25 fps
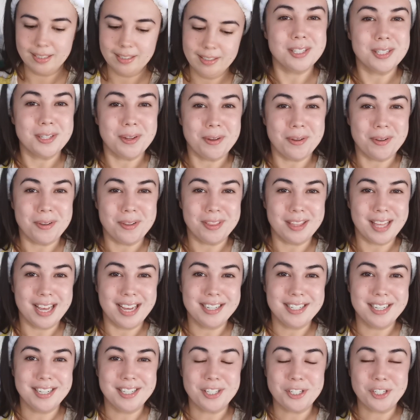So
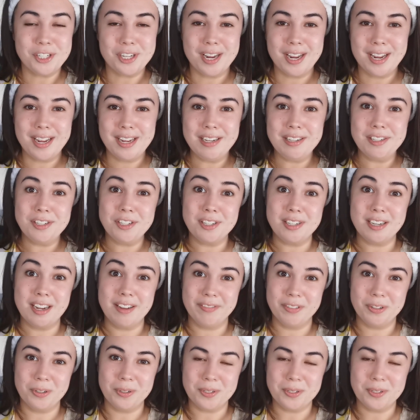that has changed, and I've